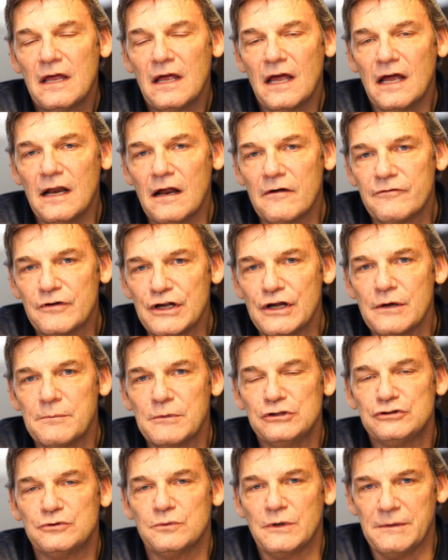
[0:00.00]
And every
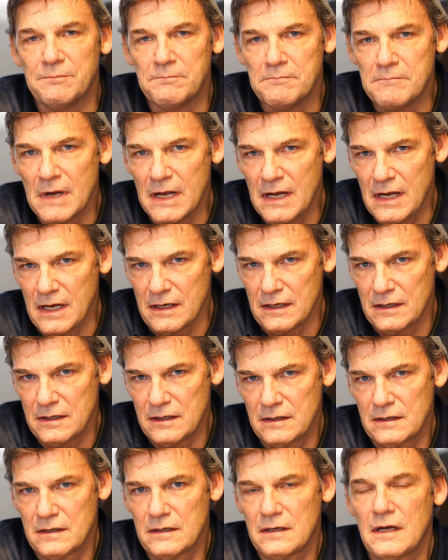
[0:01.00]
image we make
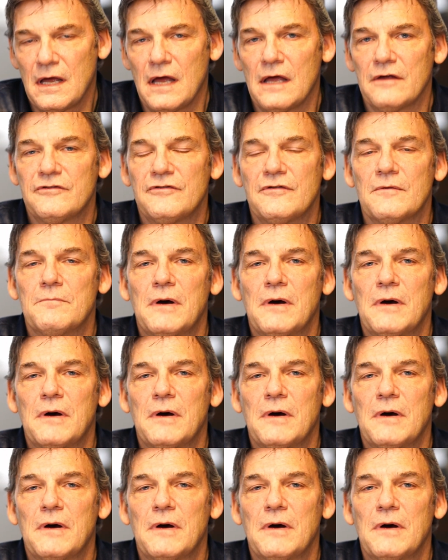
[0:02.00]
has the